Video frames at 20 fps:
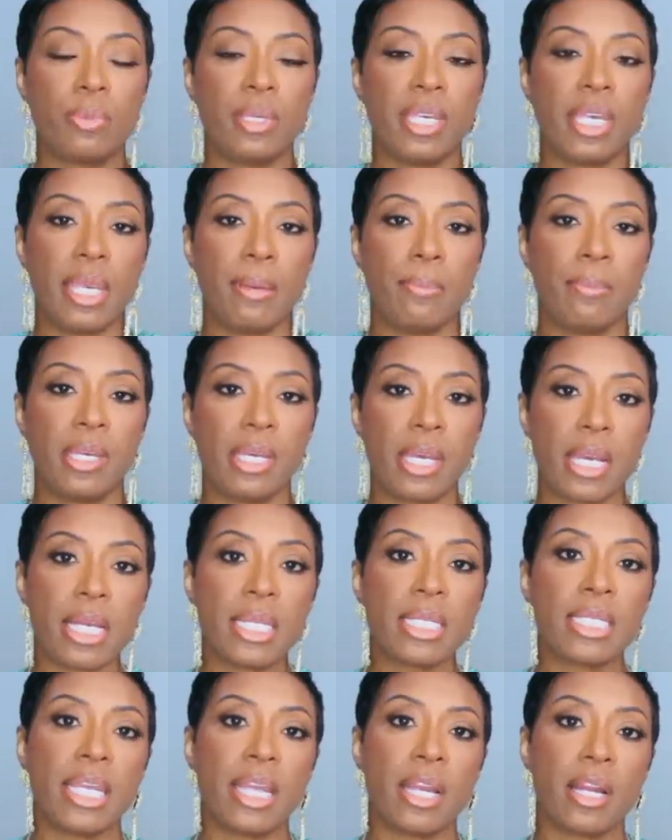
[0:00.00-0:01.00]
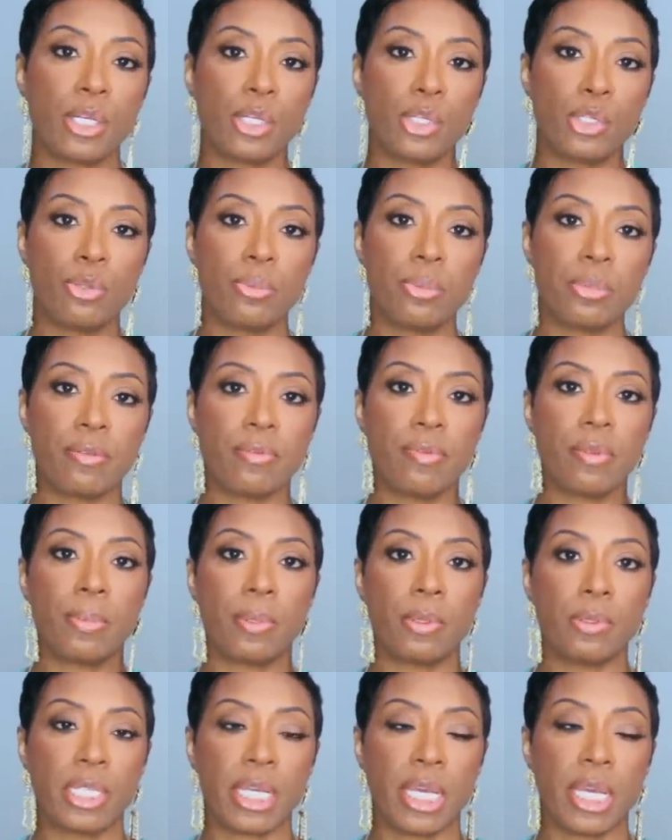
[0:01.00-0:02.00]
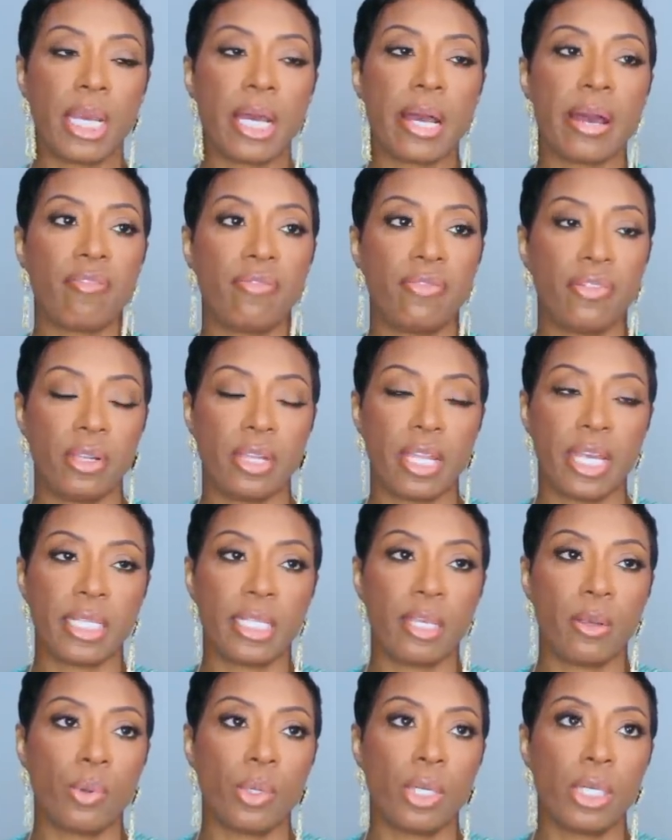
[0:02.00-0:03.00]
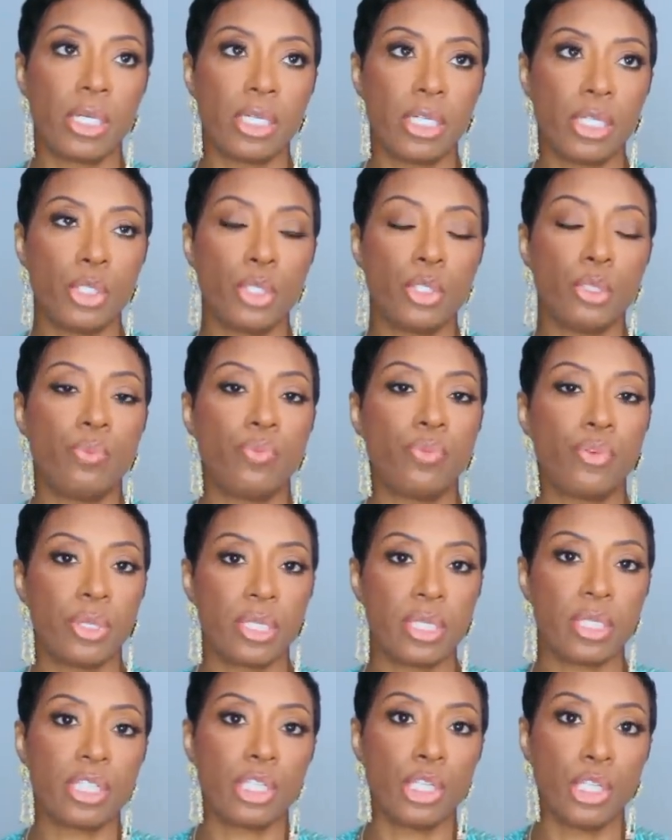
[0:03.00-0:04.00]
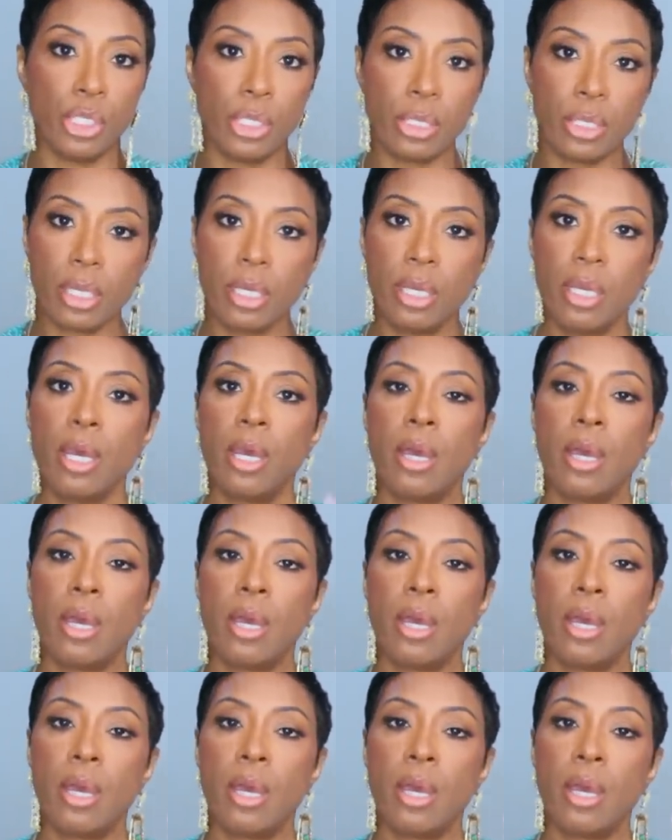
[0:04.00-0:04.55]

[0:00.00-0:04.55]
me. And because they are dupes of the Bottega, I feel like they were a good dupe for this look.